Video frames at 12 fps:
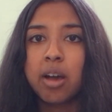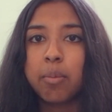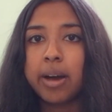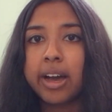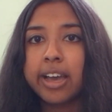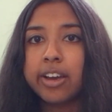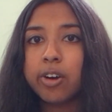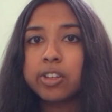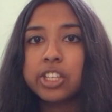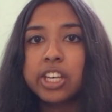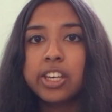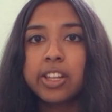by
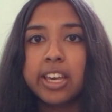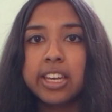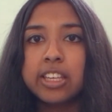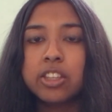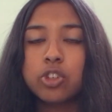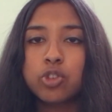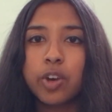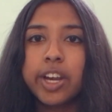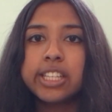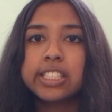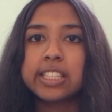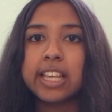articulating the
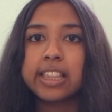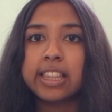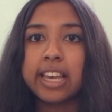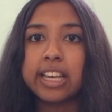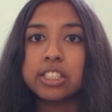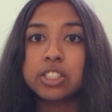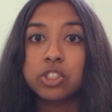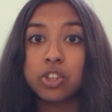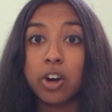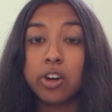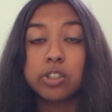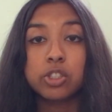traits that they
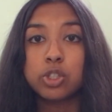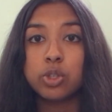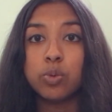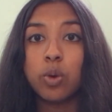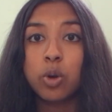start to